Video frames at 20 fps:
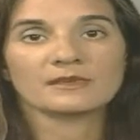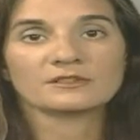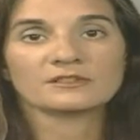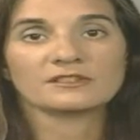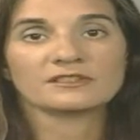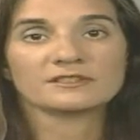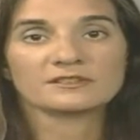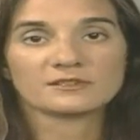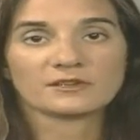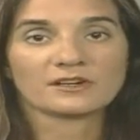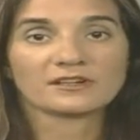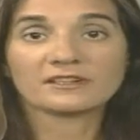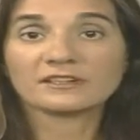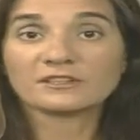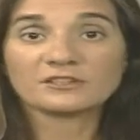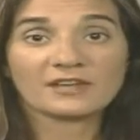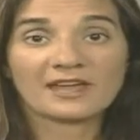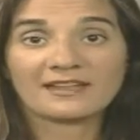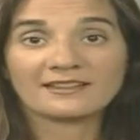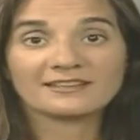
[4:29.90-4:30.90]
she's started a
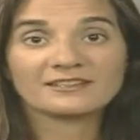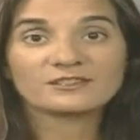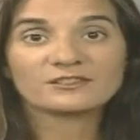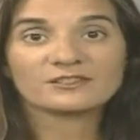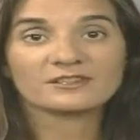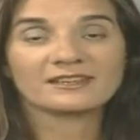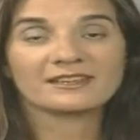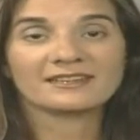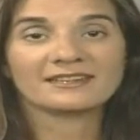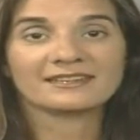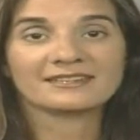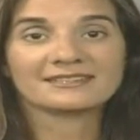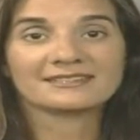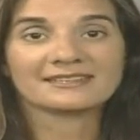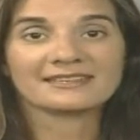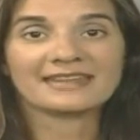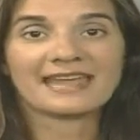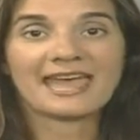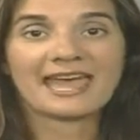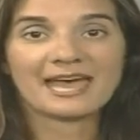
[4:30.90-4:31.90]
challenge, and it's
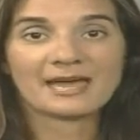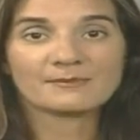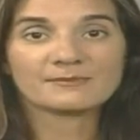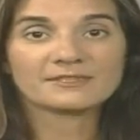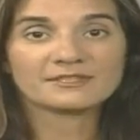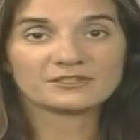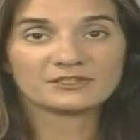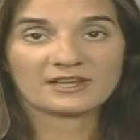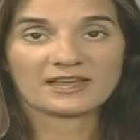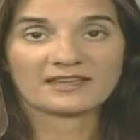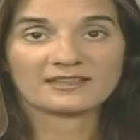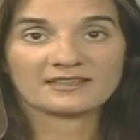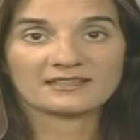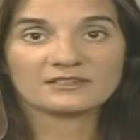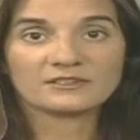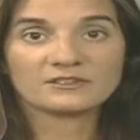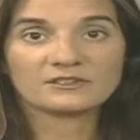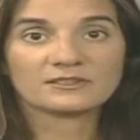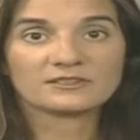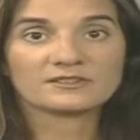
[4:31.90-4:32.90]
an apps
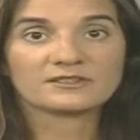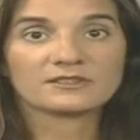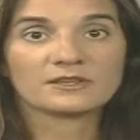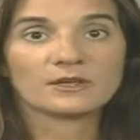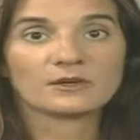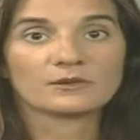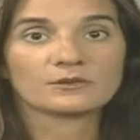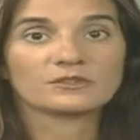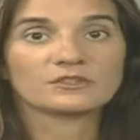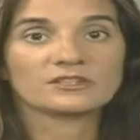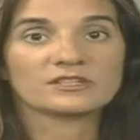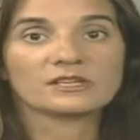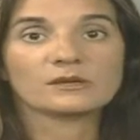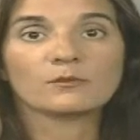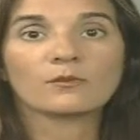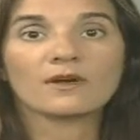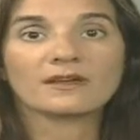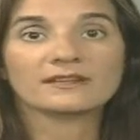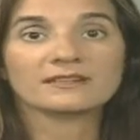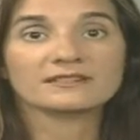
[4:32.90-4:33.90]
challenge. So she
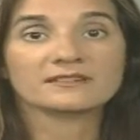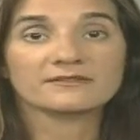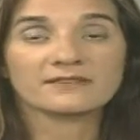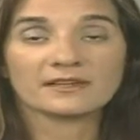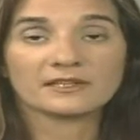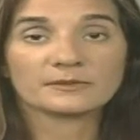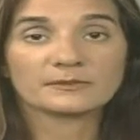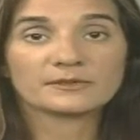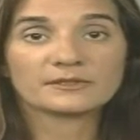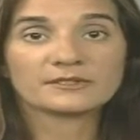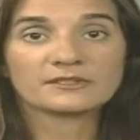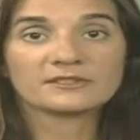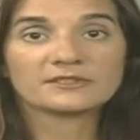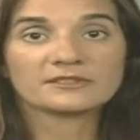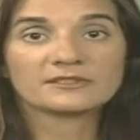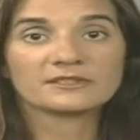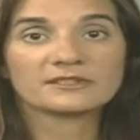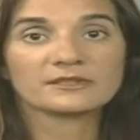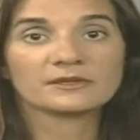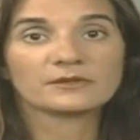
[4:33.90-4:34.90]
wanted developers
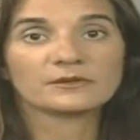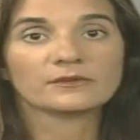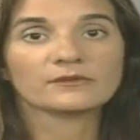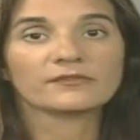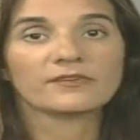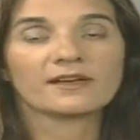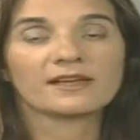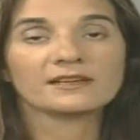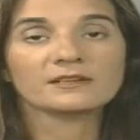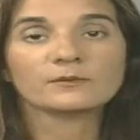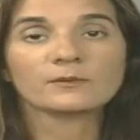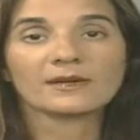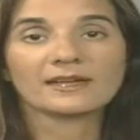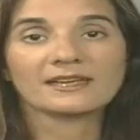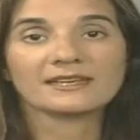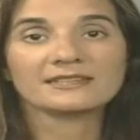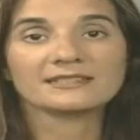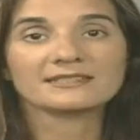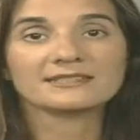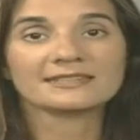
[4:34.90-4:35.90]
to find
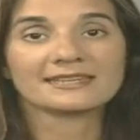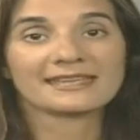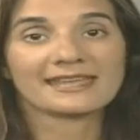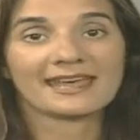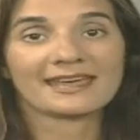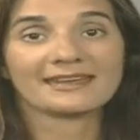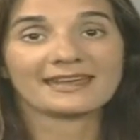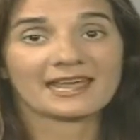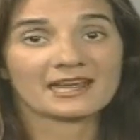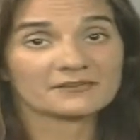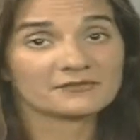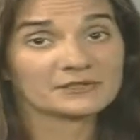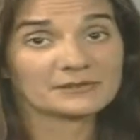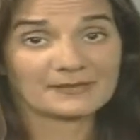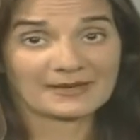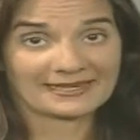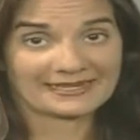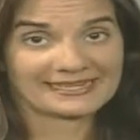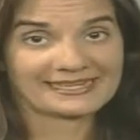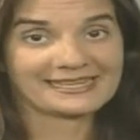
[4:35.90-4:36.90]
ways to get
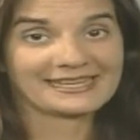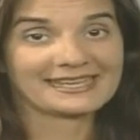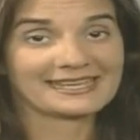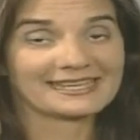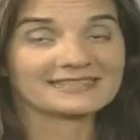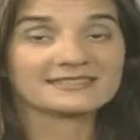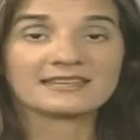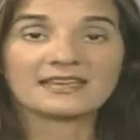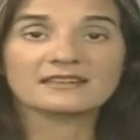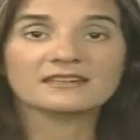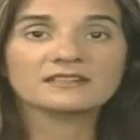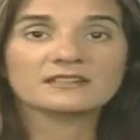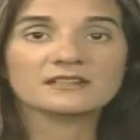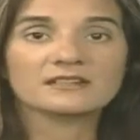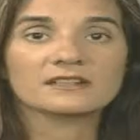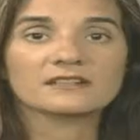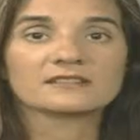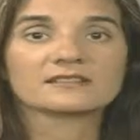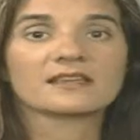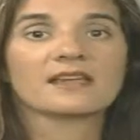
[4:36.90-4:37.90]
everybody, kids and
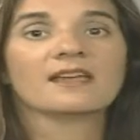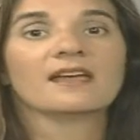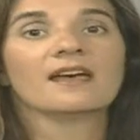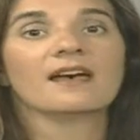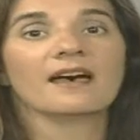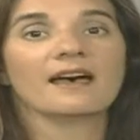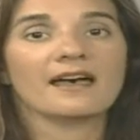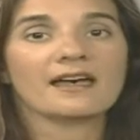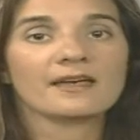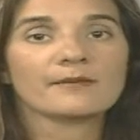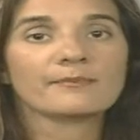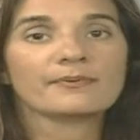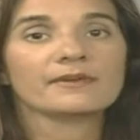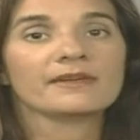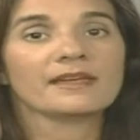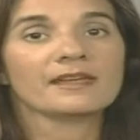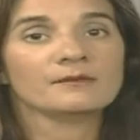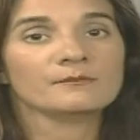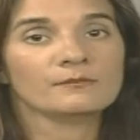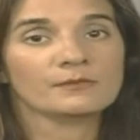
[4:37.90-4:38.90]
adults, up
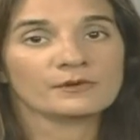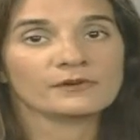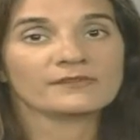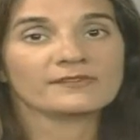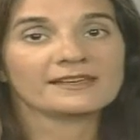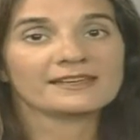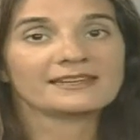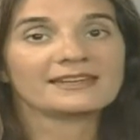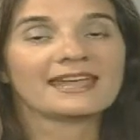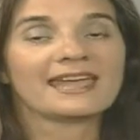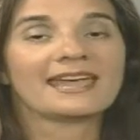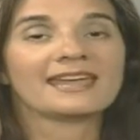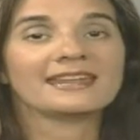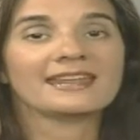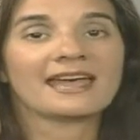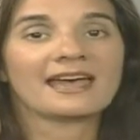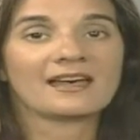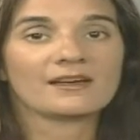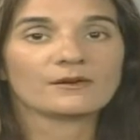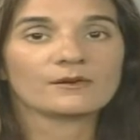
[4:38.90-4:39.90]
and moving, and
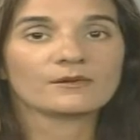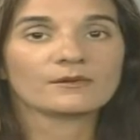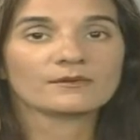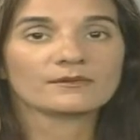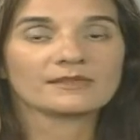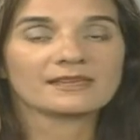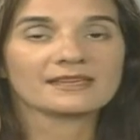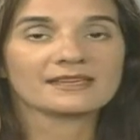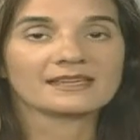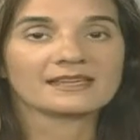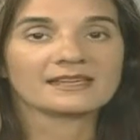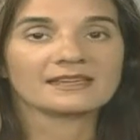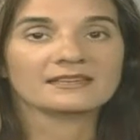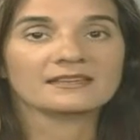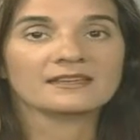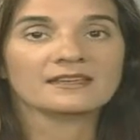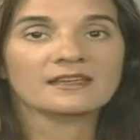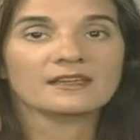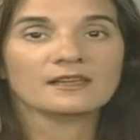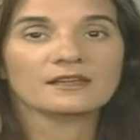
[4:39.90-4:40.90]
how they
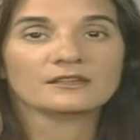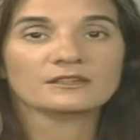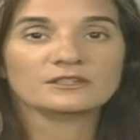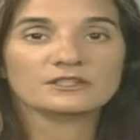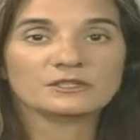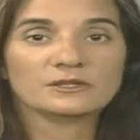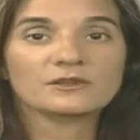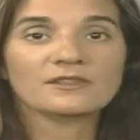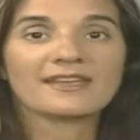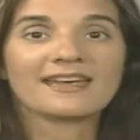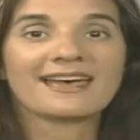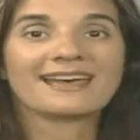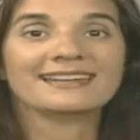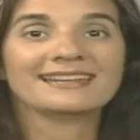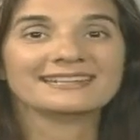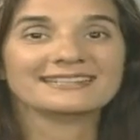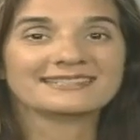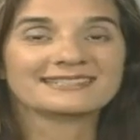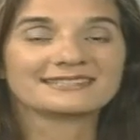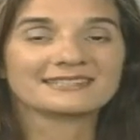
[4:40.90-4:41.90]
can do that
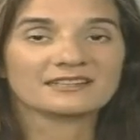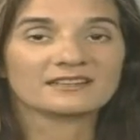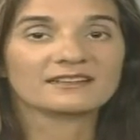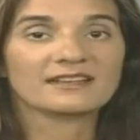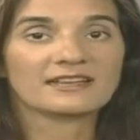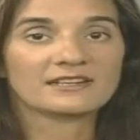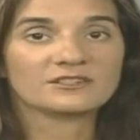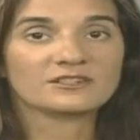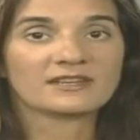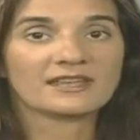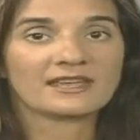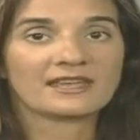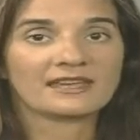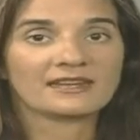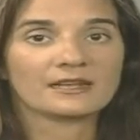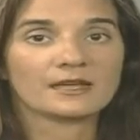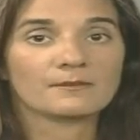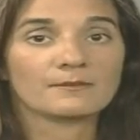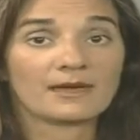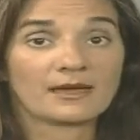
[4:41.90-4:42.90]
and still
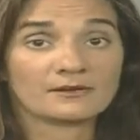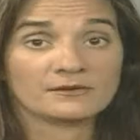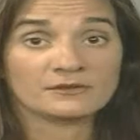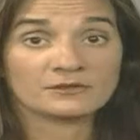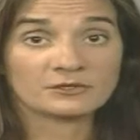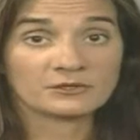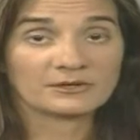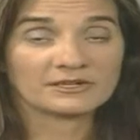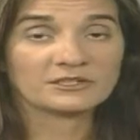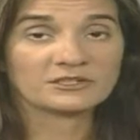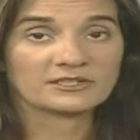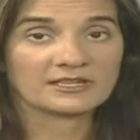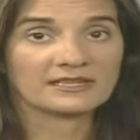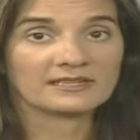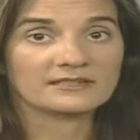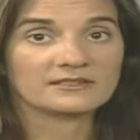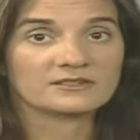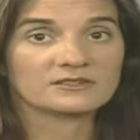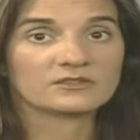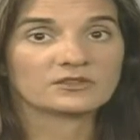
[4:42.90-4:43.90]
educate about
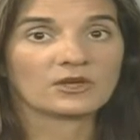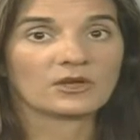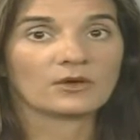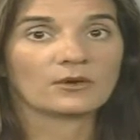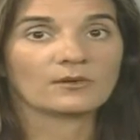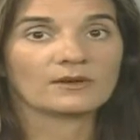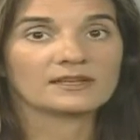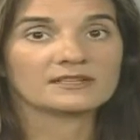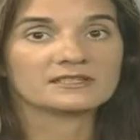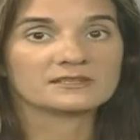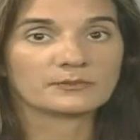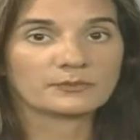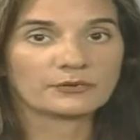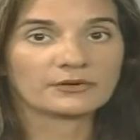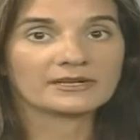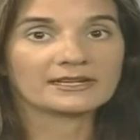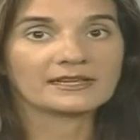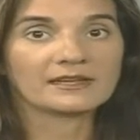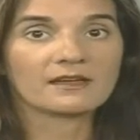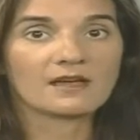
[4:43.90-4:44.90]
nutrition. So it's a
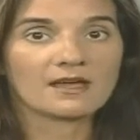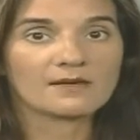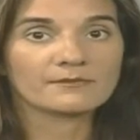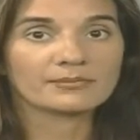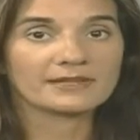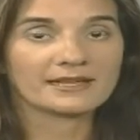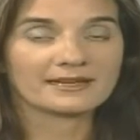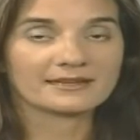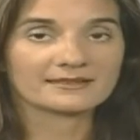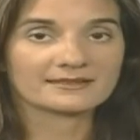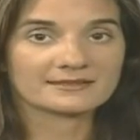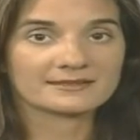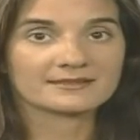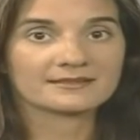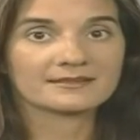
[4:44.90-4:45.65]
pretty complex